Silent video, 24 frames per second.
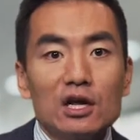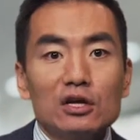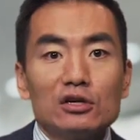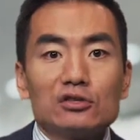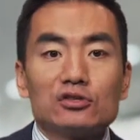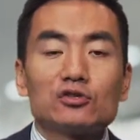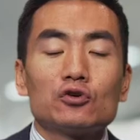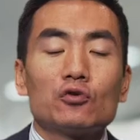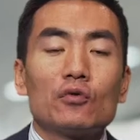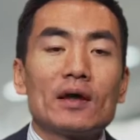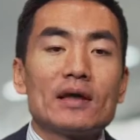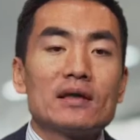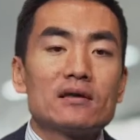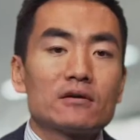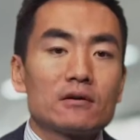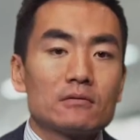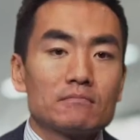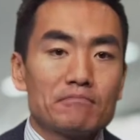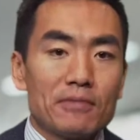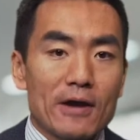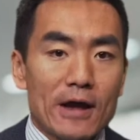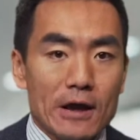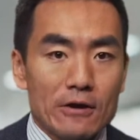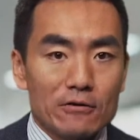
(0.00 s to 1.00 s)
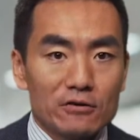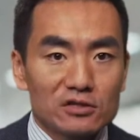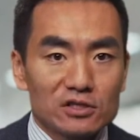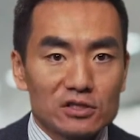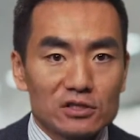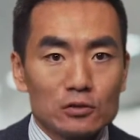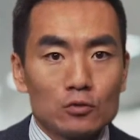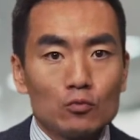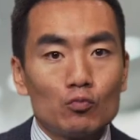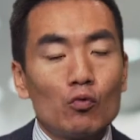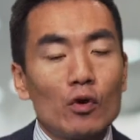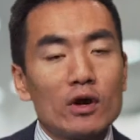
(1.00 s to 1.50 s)
So in
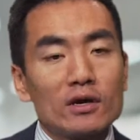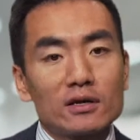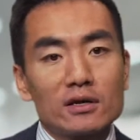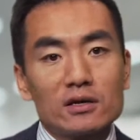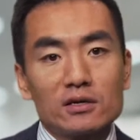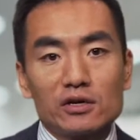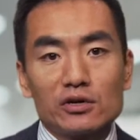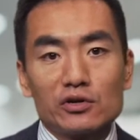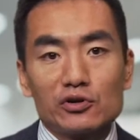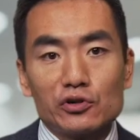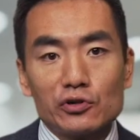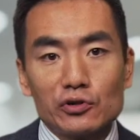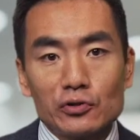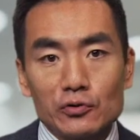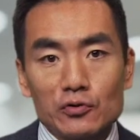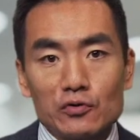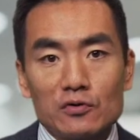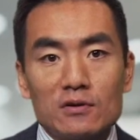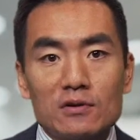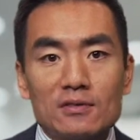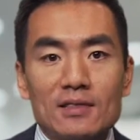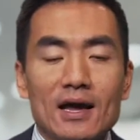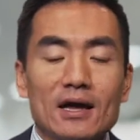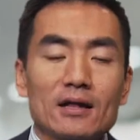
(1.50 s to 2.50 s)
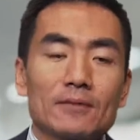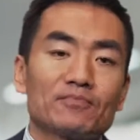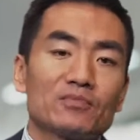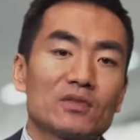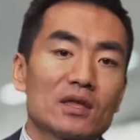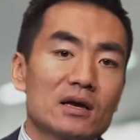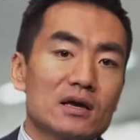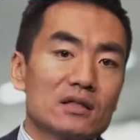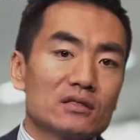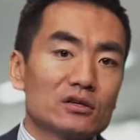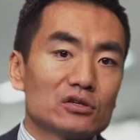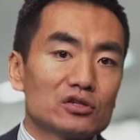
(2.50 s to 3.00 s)
comparison, one can conclude
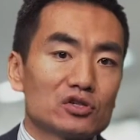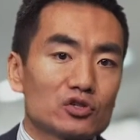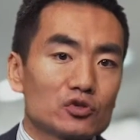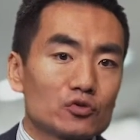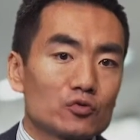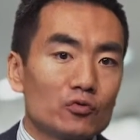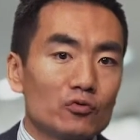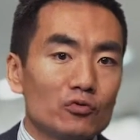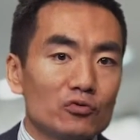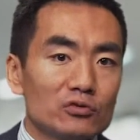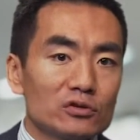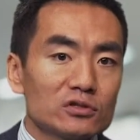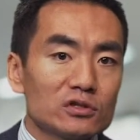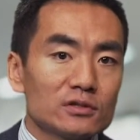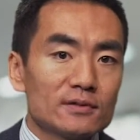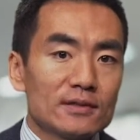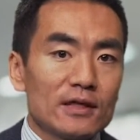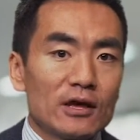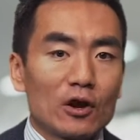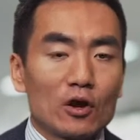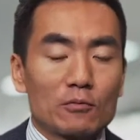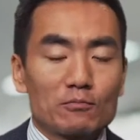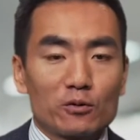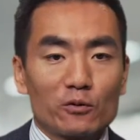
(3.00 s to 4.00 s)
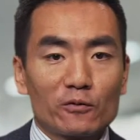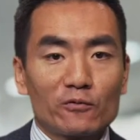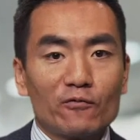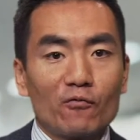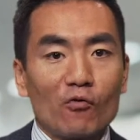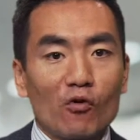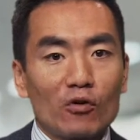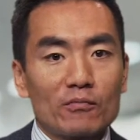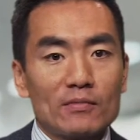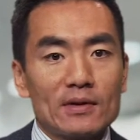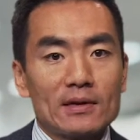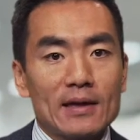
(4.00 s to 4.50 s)
that the schools that are
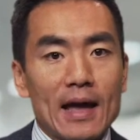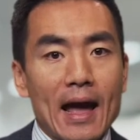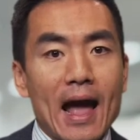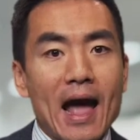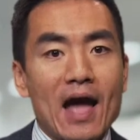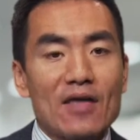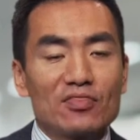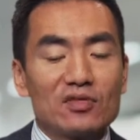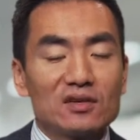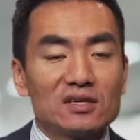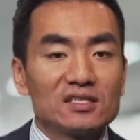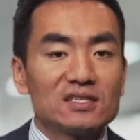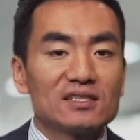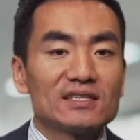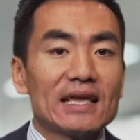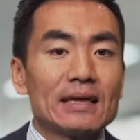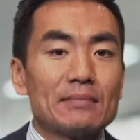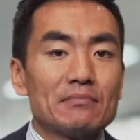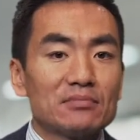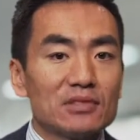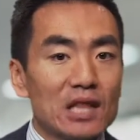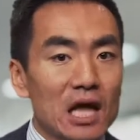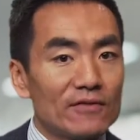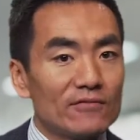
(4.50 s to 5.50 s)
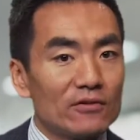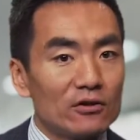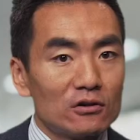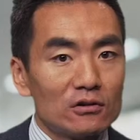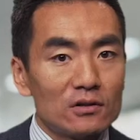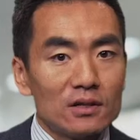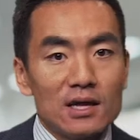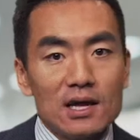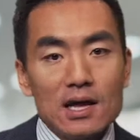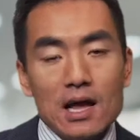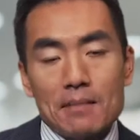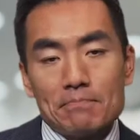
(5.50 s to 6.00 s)
performing at the same
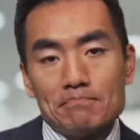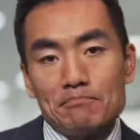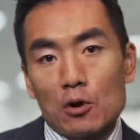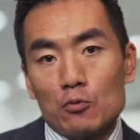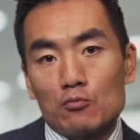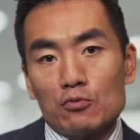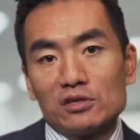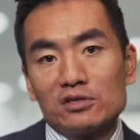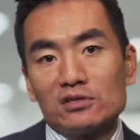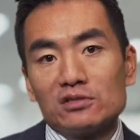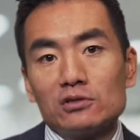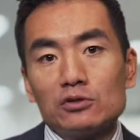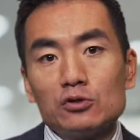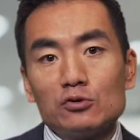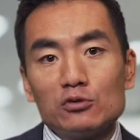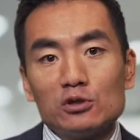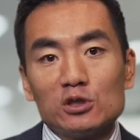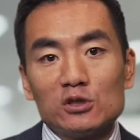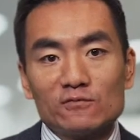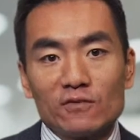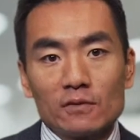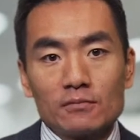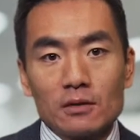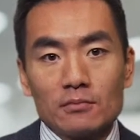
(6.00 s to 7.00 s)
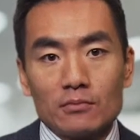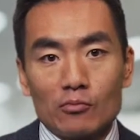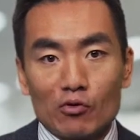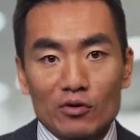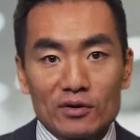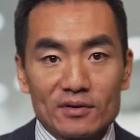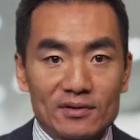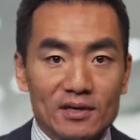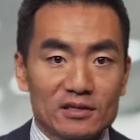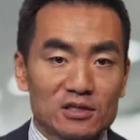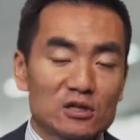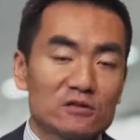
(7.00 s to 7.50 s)
level, but with students from a
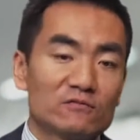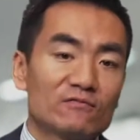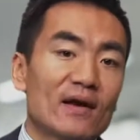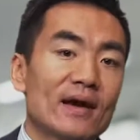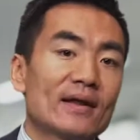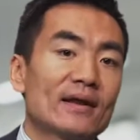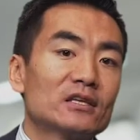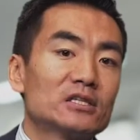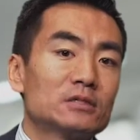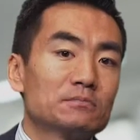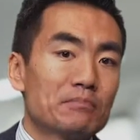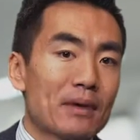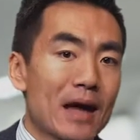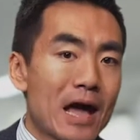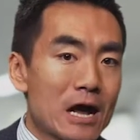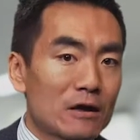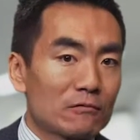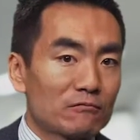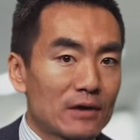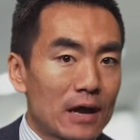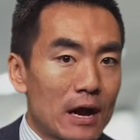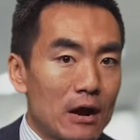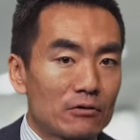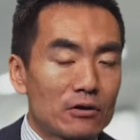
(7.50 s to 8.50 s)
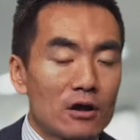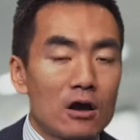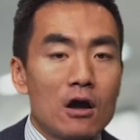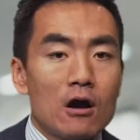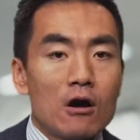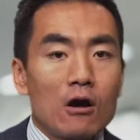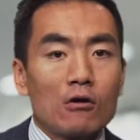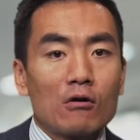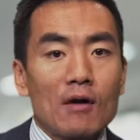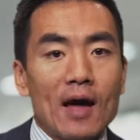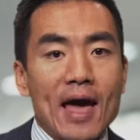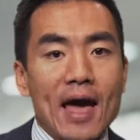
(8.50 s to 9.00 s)
more disadvantaged background,
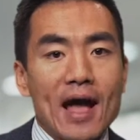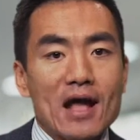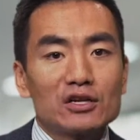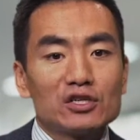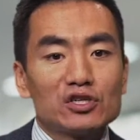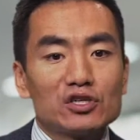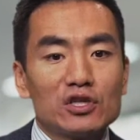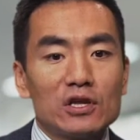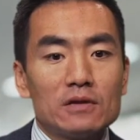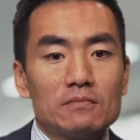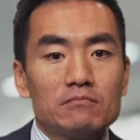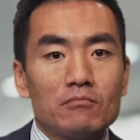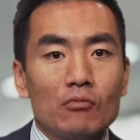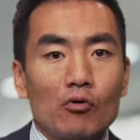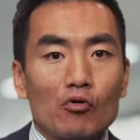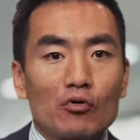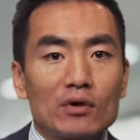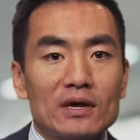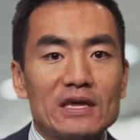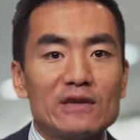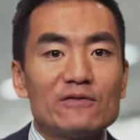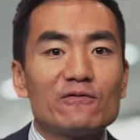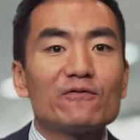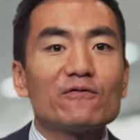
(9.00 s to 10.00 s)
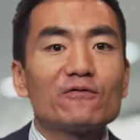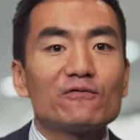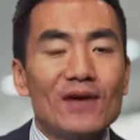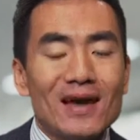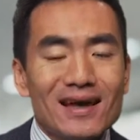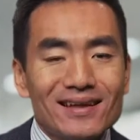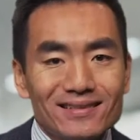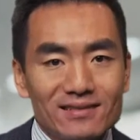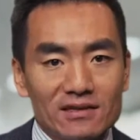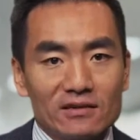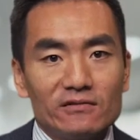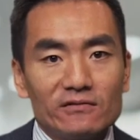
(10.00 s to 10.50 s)
are actually more
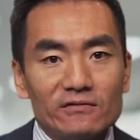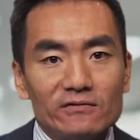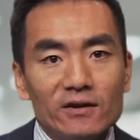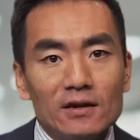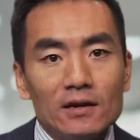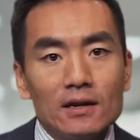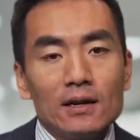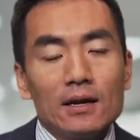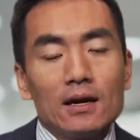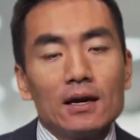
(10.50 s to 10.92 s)
effective